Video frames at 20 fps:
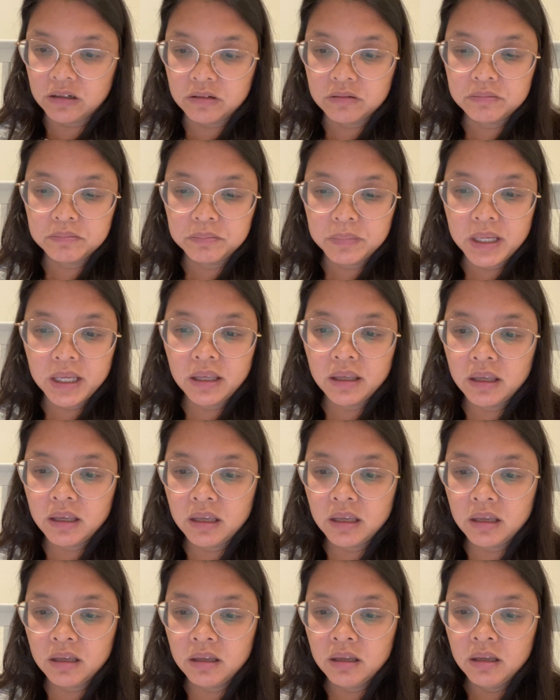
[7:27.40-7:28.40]

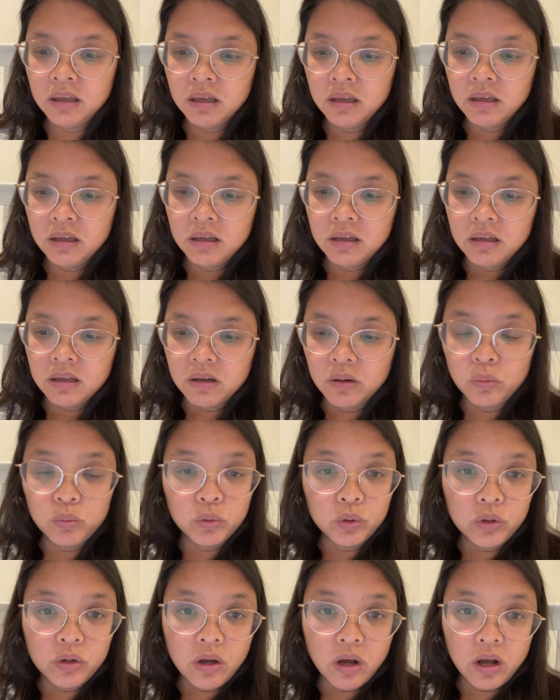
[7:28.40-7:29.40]
making a
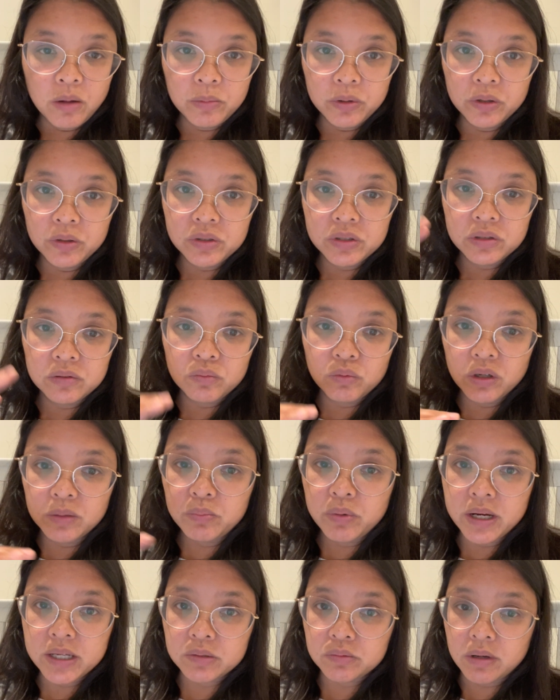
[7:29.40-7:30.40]
WooCommerce
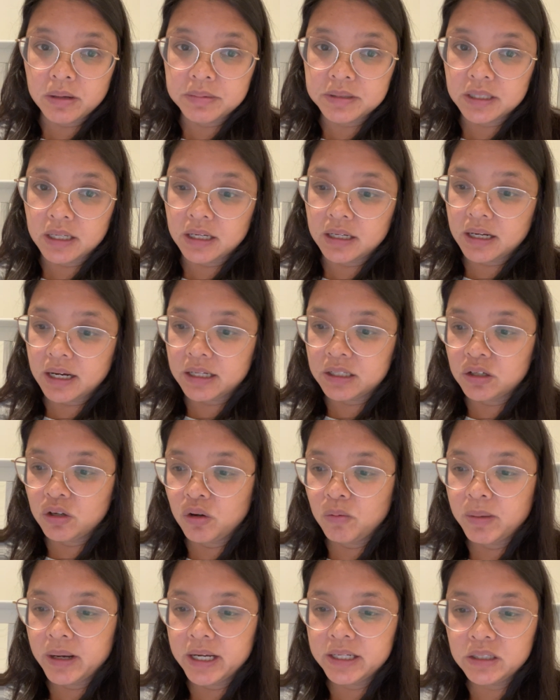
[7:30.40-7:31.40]
WordPress website. I had to go
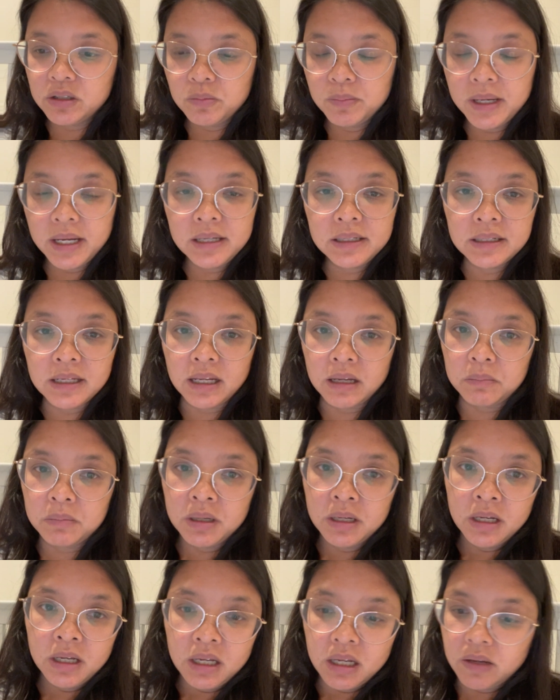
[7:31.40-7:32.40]
buy a domain name.
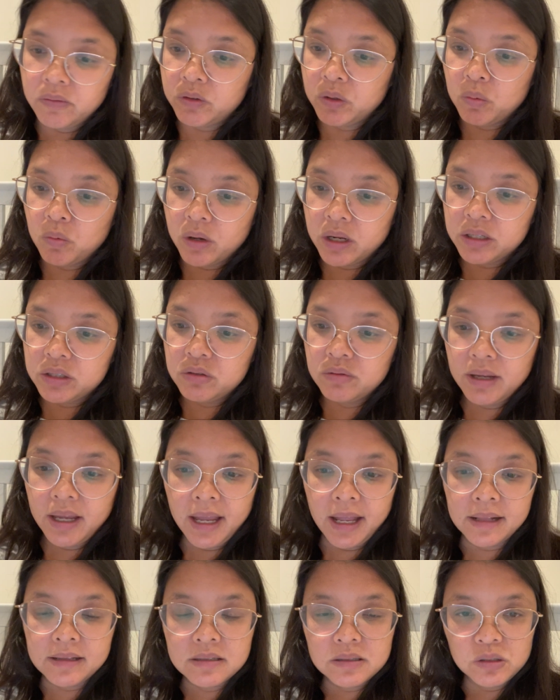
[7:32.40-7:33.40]
If you want to do
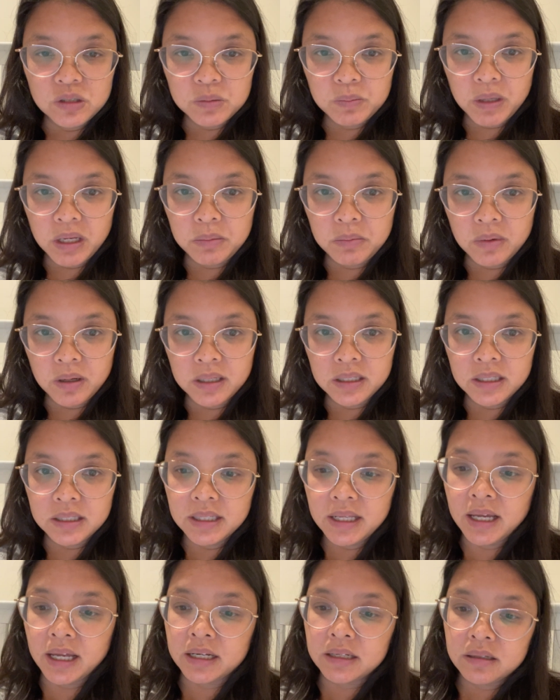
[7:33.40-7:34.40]
ads, you spend money in
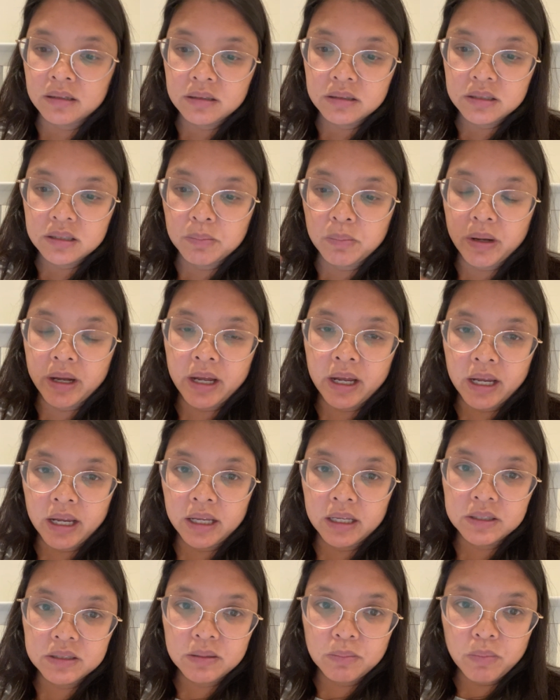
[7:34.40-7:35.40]
that. To buy
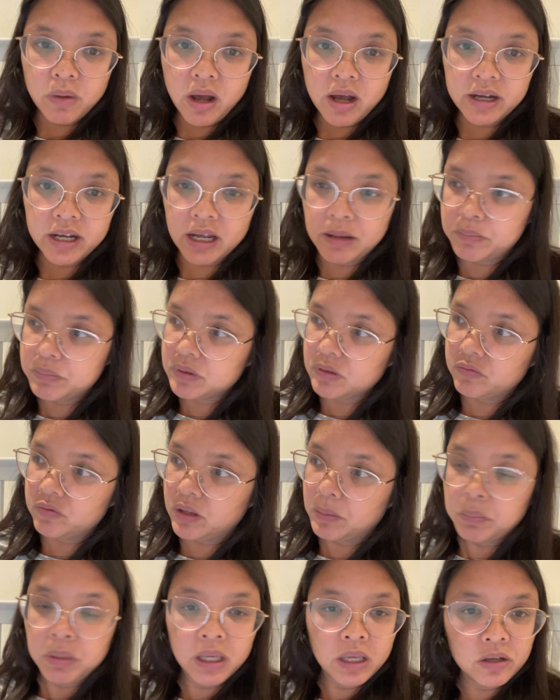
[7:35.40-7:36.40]
some mock-ups of the
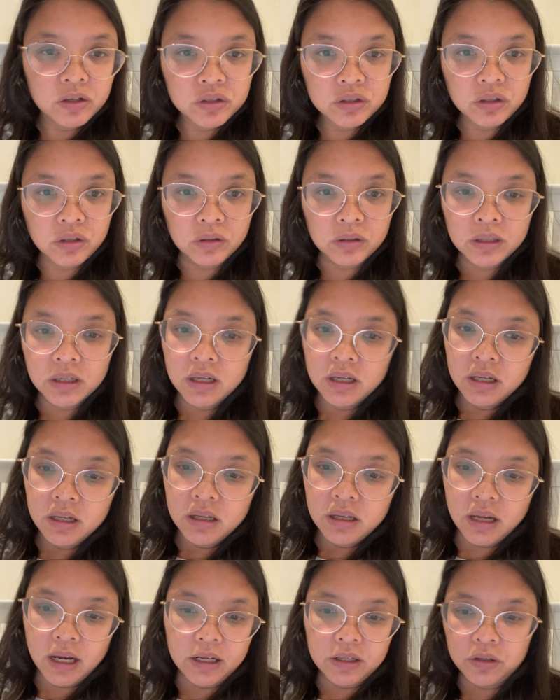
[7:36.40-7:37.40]
pink shirt,
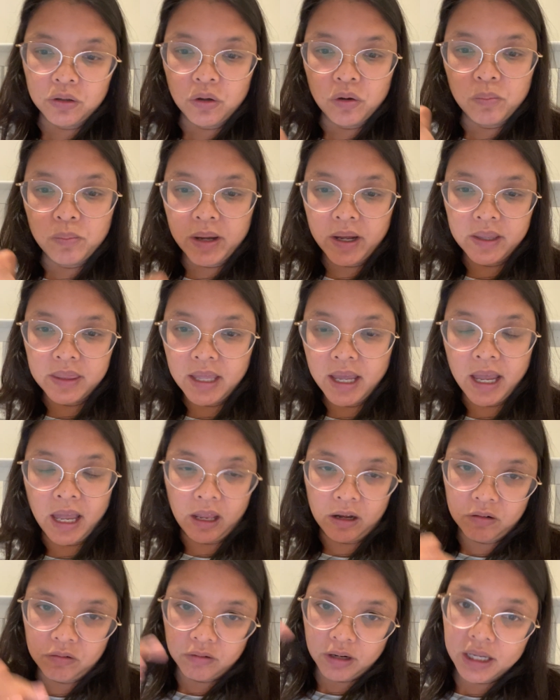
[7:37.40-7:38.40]
I had to go buy that,
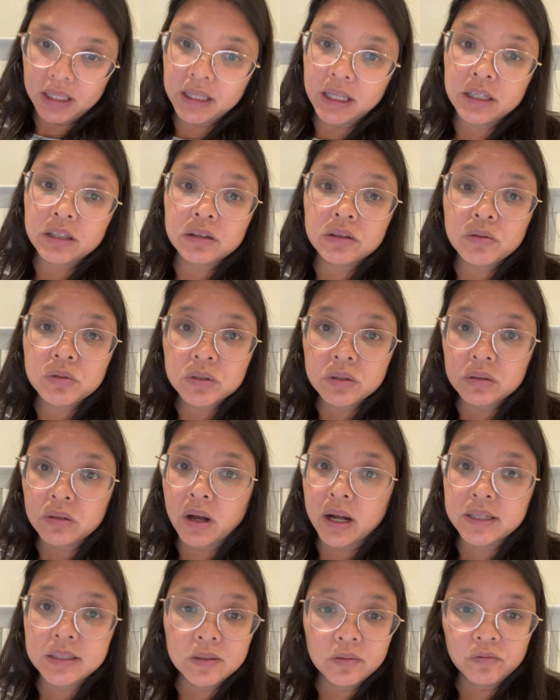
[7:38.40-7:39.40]
right? Like there's
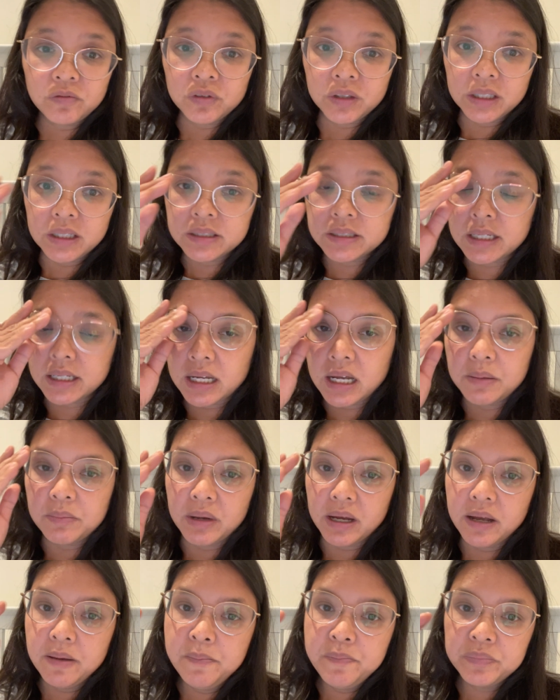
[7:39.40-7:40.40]
lots of fees that come
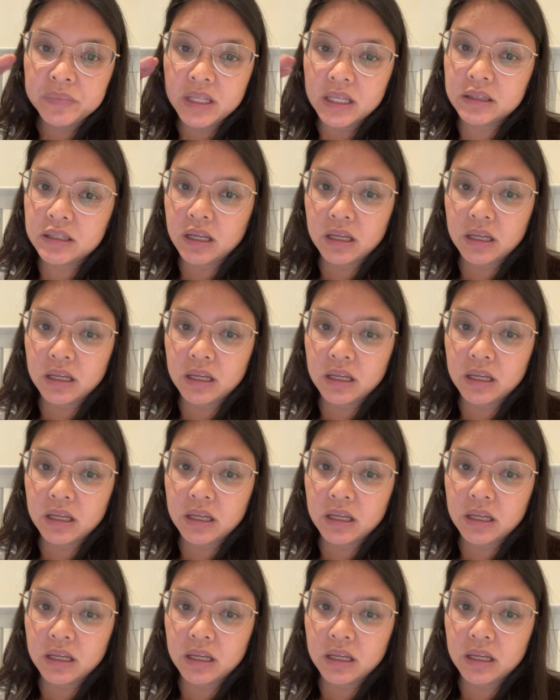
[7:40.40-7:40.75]
up that